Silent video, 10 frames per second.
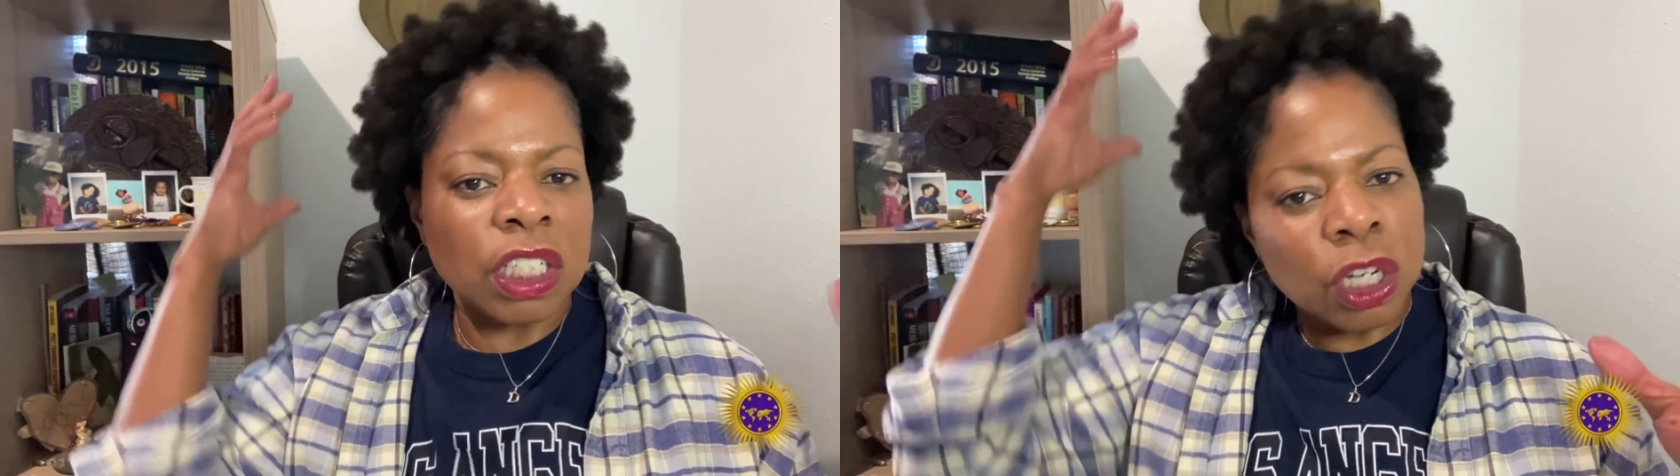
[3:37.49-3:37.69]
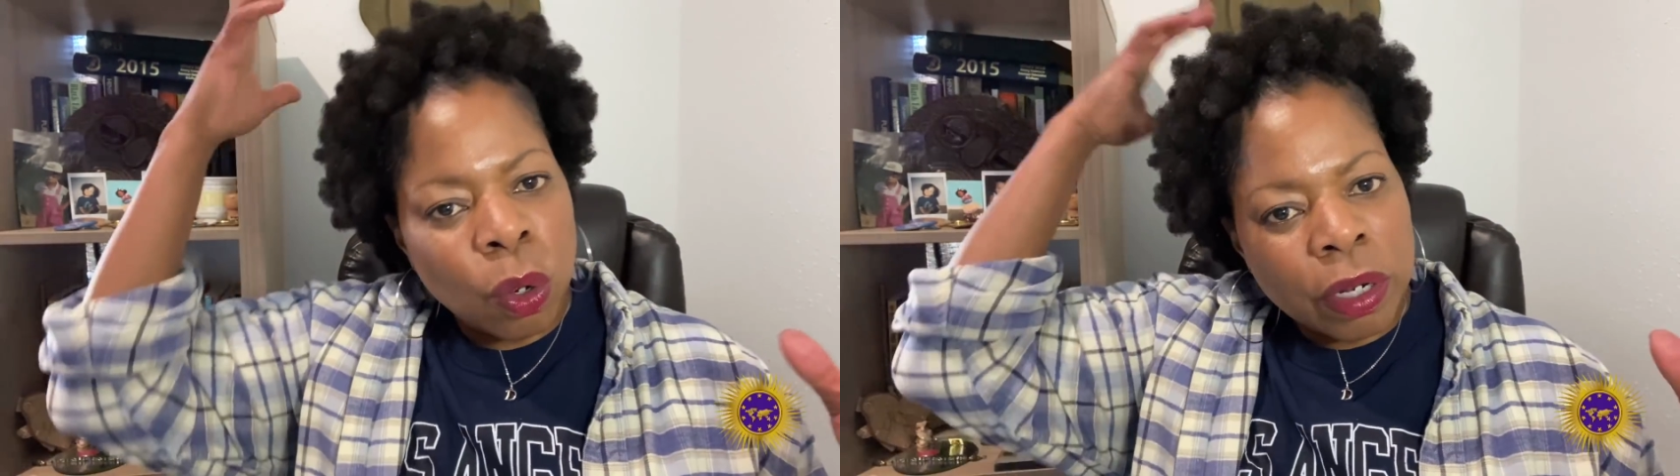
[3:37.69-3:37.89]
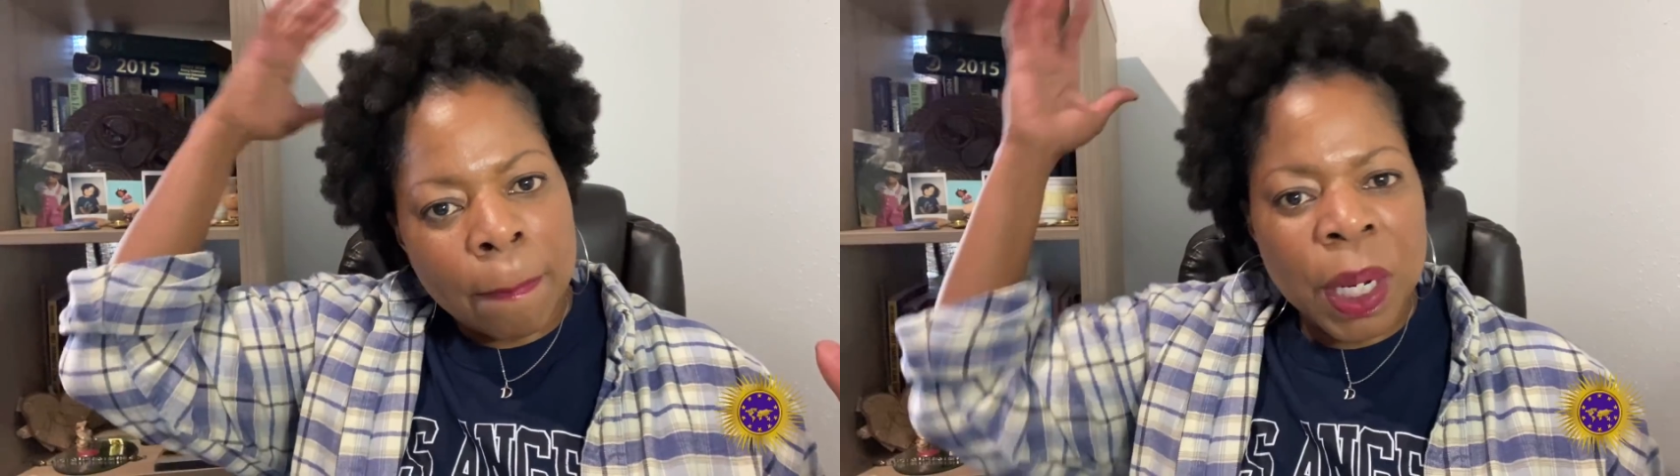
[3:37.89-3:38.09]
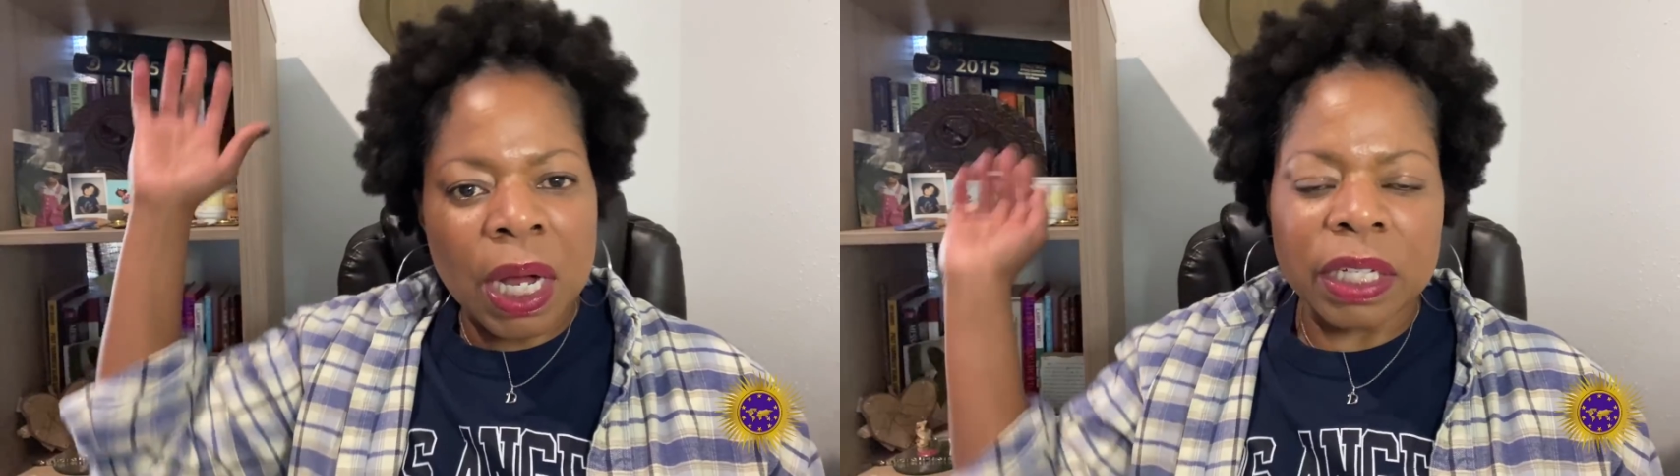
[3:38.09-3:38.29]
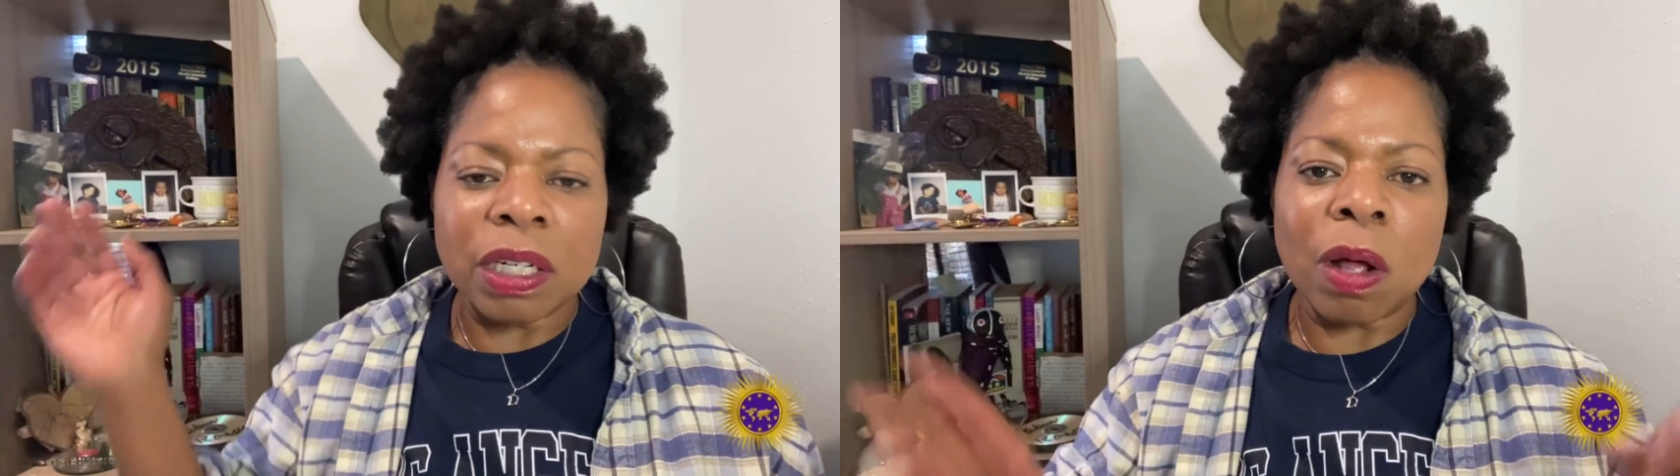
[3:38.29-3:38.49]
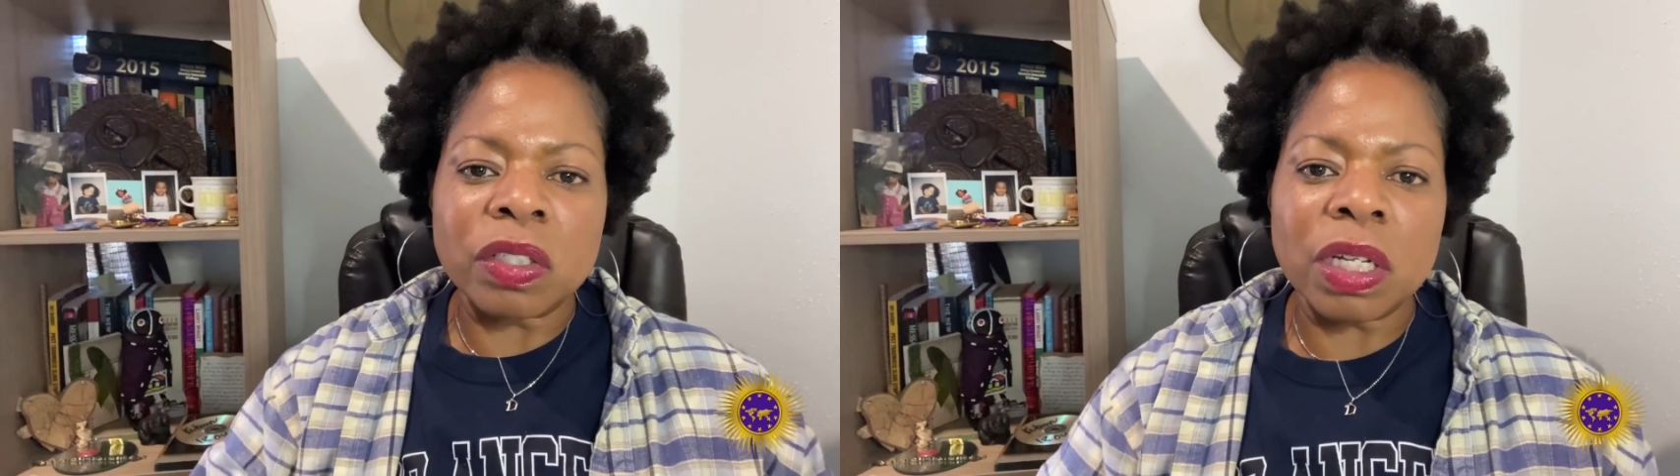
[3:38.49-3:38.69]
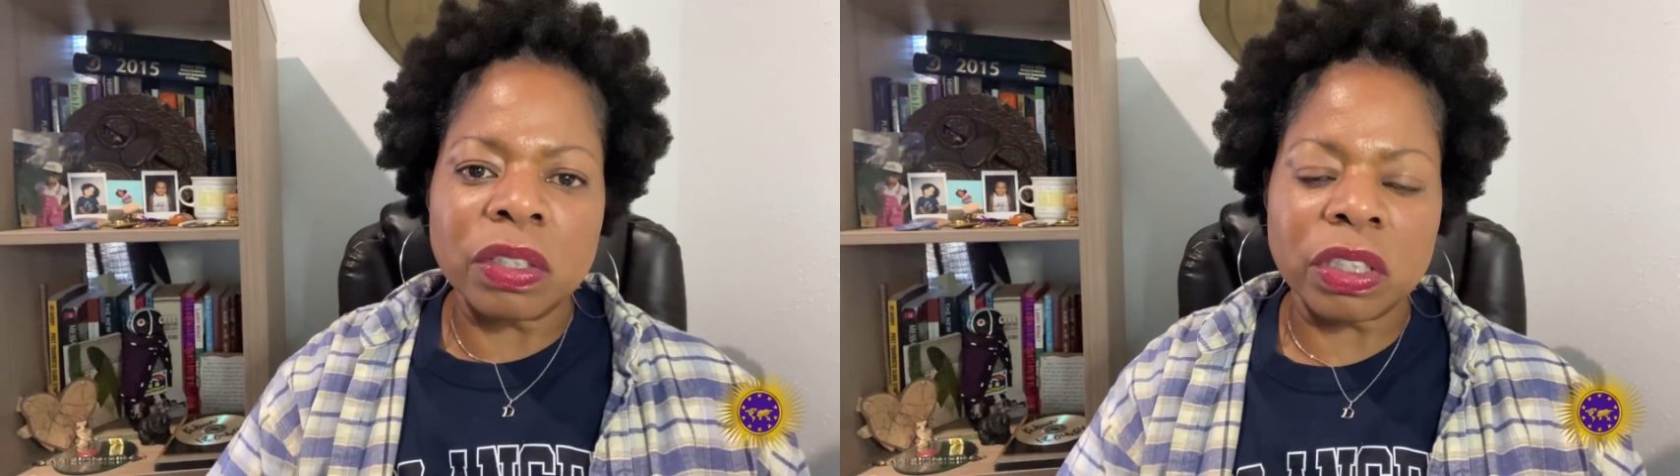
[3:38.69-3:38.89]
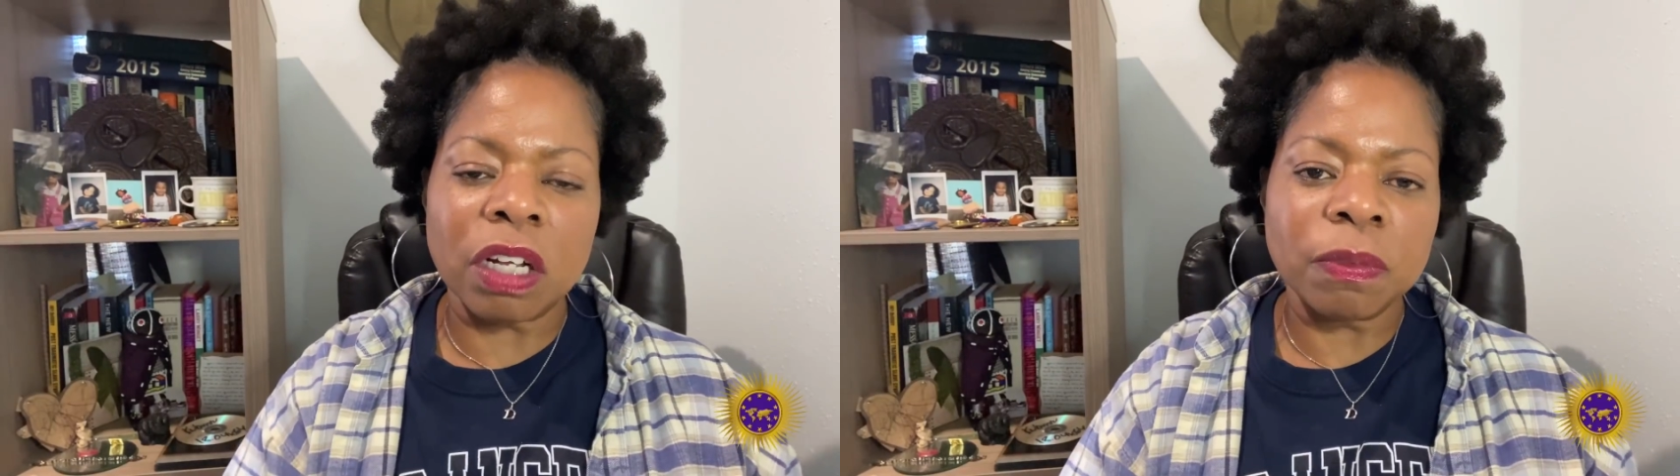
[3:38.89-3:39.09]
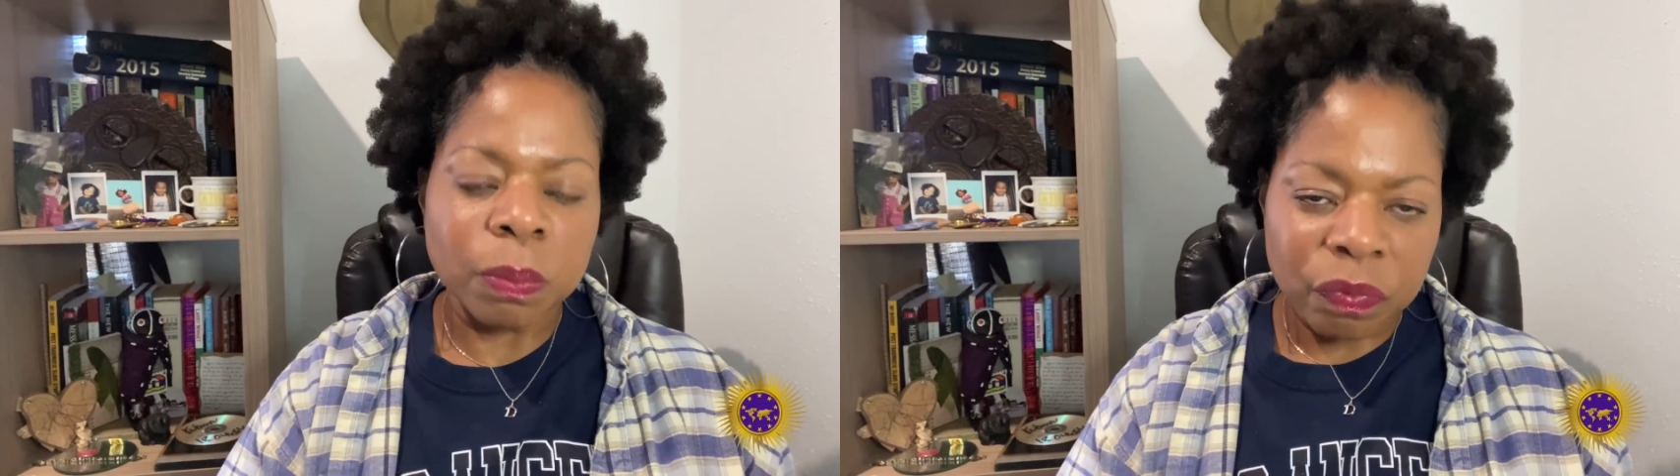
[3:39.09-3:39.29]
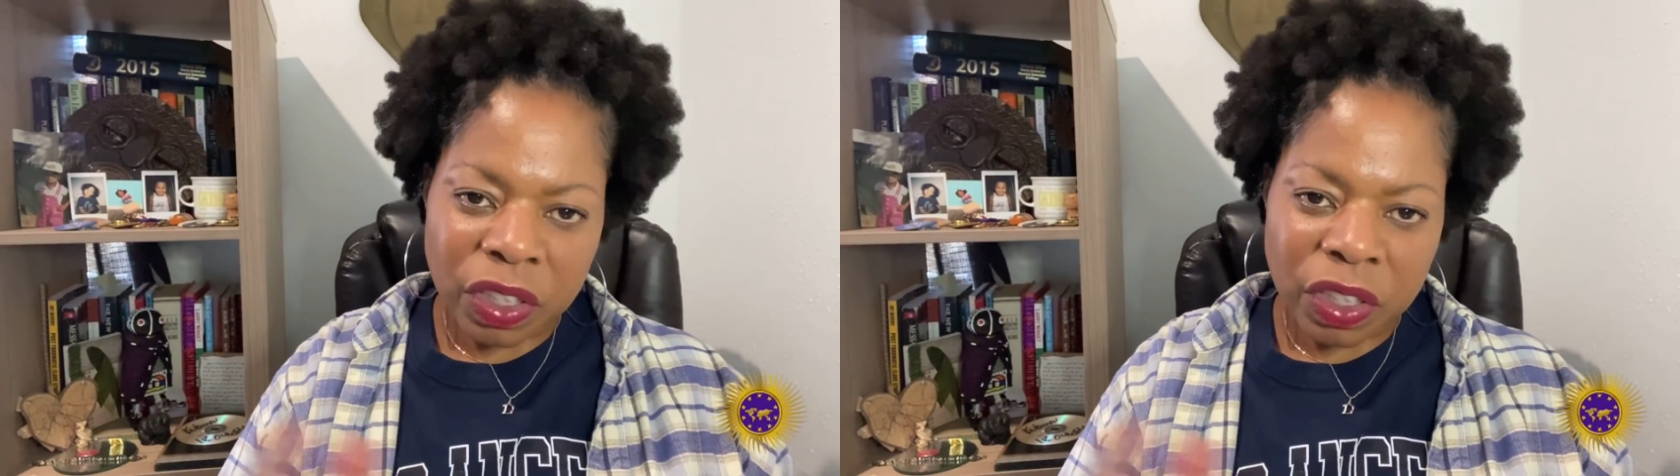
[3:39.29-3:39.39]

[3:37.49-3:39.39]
in a bun and all this other stuff.